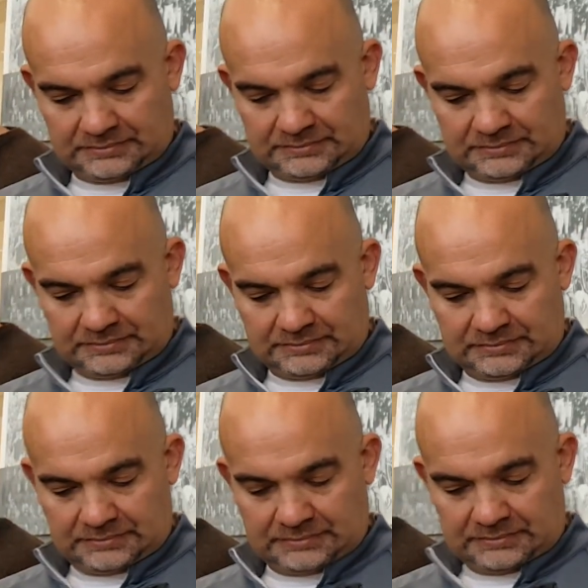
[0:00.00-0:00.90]

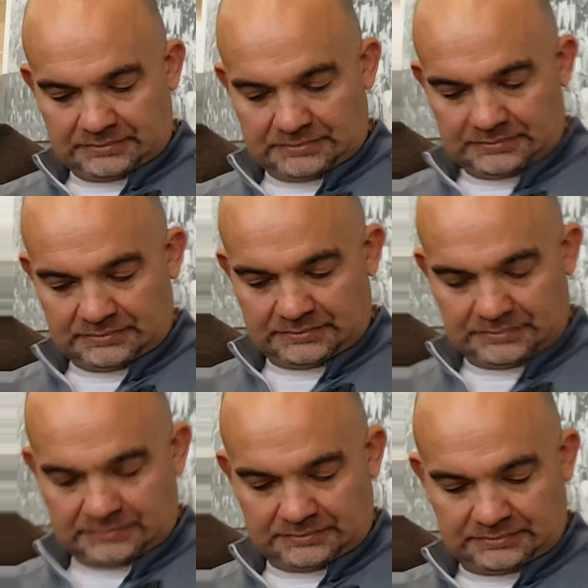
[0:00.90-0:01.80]

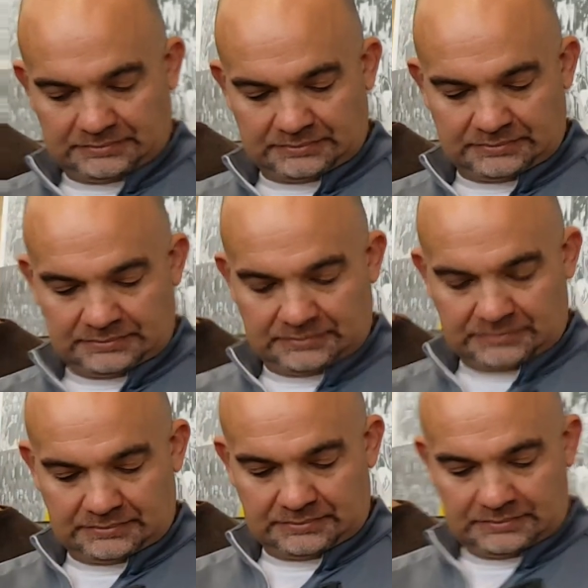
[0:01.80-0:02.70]

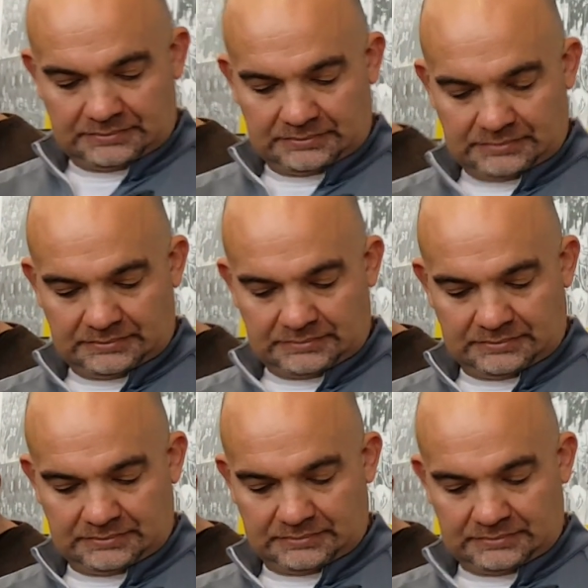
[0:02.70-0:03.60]

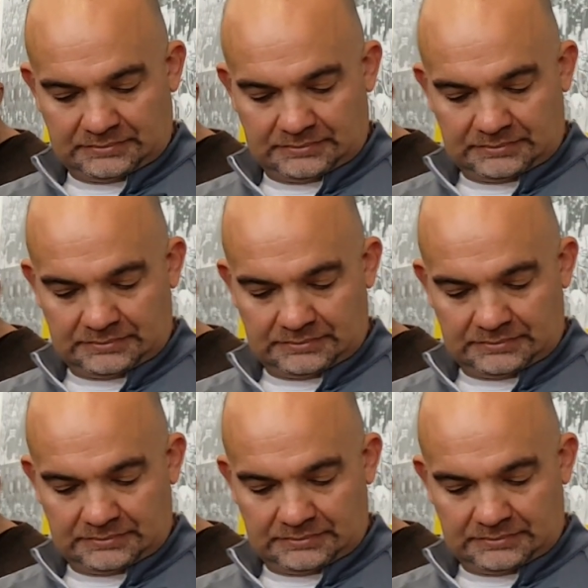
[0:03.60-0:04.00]
The person shown says nothing.